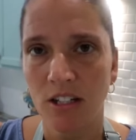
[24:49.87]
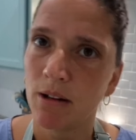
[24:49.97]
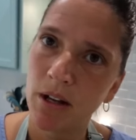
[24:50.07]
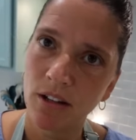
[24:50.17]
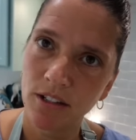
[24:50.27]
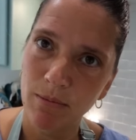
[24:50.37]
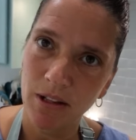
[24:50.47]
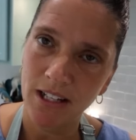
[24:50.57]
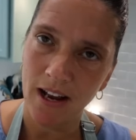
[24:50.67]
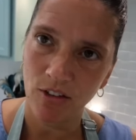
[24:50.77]
should have my house deep
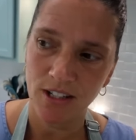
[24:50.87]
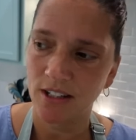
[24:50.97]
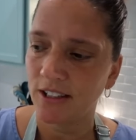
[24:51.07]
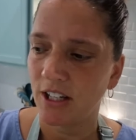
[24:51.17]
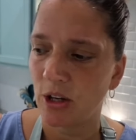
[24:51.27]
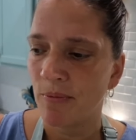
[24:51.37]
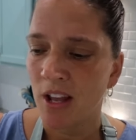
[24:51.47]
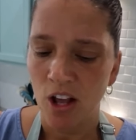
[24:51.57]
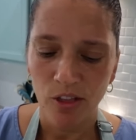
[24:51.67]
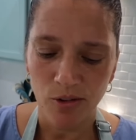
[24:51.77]
cleaned every single day. No,
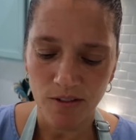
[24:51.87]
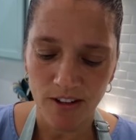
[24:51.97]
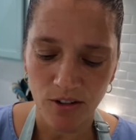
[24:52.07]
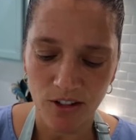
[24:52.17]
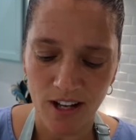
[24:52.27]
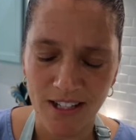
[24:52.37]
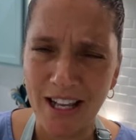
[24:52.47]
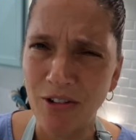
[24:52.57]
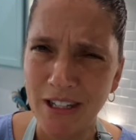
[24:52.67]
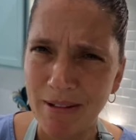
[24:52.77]
those videos are not,
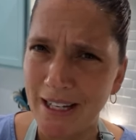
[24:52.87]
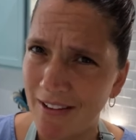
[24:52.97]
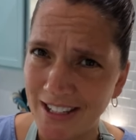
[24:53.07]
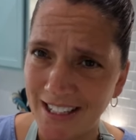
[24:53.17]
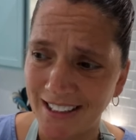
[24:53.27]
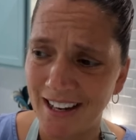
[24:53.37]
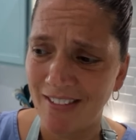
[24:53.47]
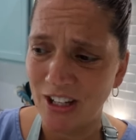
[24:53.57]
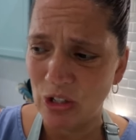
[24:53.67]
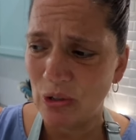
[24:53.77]
they don't deep clean every single day.
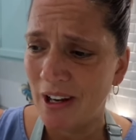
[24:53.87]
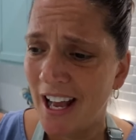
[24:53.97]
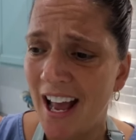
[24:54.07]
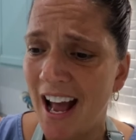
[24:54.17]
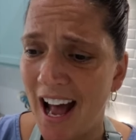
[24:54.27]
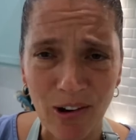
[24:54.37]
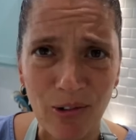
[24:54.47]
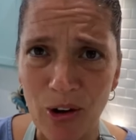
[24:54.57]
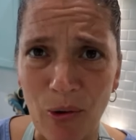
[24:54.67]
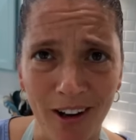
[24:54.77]
If they do, I don't know.